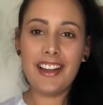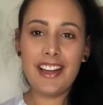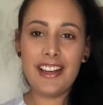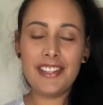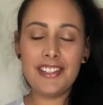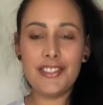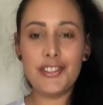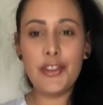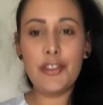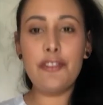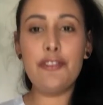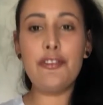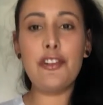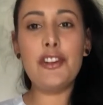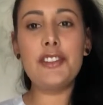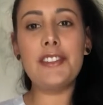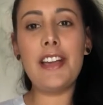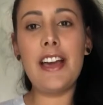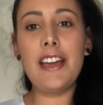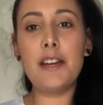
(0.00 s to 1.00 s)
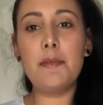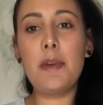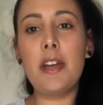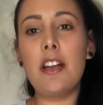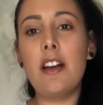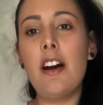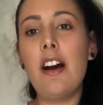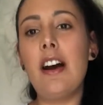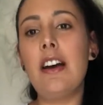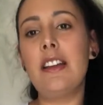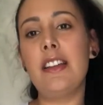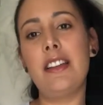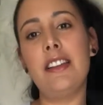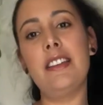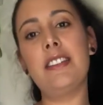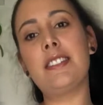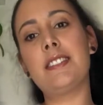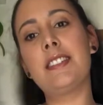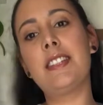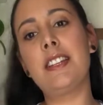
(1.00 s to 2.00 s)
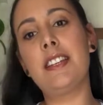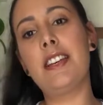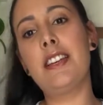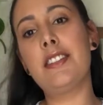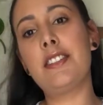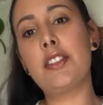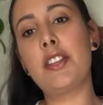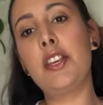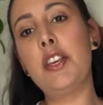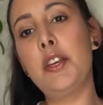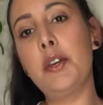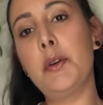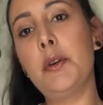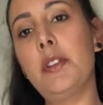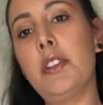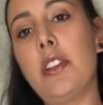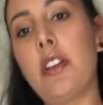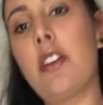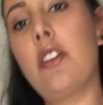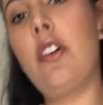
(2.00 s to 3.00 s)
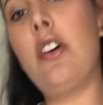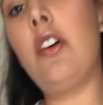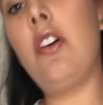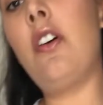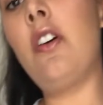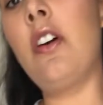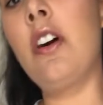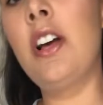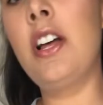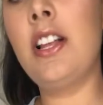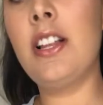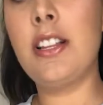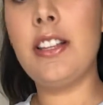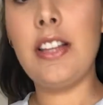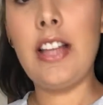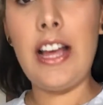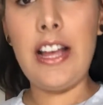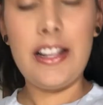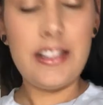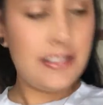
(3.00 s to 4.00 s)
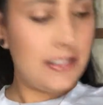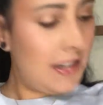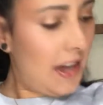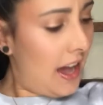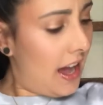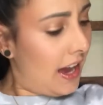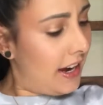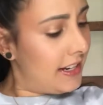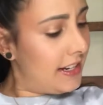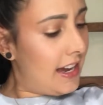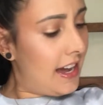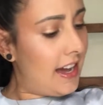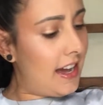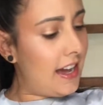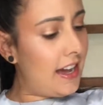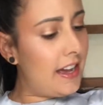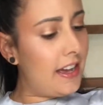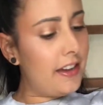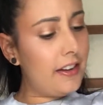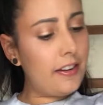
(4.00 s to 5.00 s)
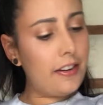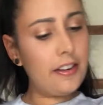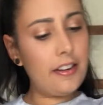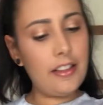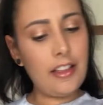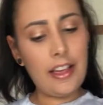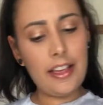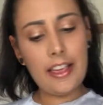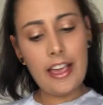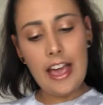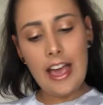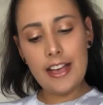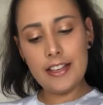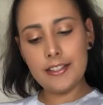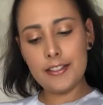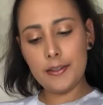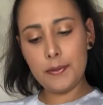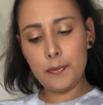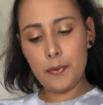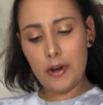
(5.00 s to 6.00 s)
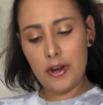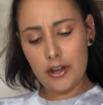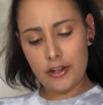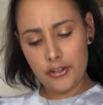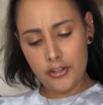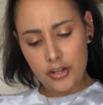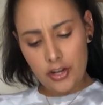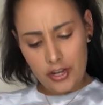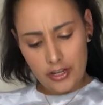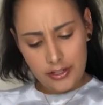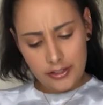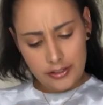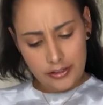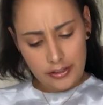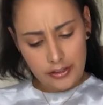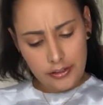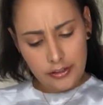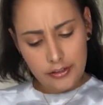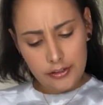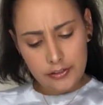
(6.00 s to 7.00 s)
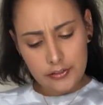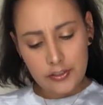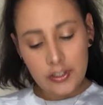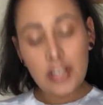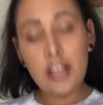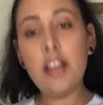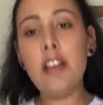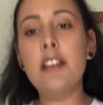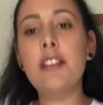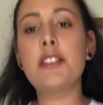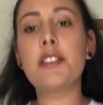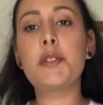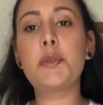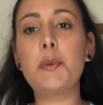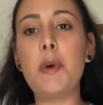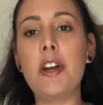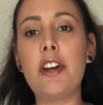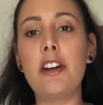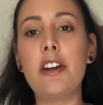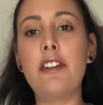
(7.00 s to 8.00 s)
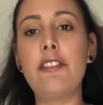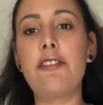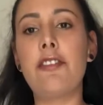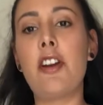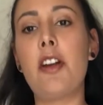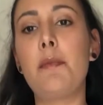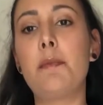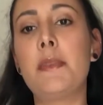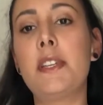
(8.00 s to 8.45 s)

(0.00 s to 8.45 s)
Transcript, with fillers: guys, so the first item I got is this cute little like tie-dye or like acid wash kind of sweater from